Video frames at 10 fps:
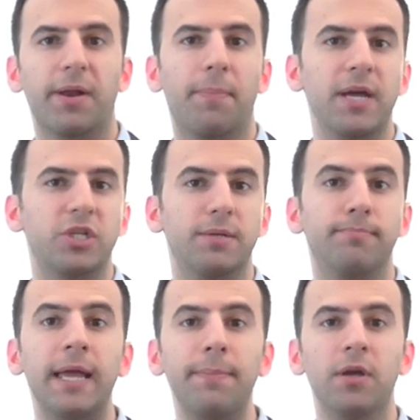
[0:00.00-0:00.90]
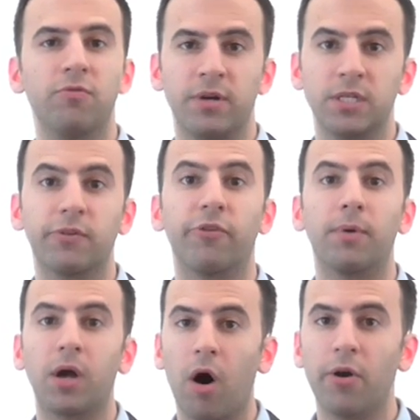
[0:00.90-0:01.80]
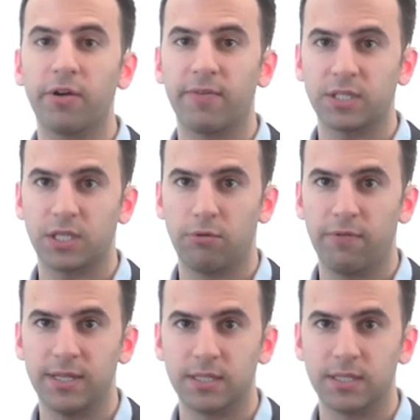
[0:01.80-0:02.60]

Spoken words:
that a patient may be at risk from cardiovascular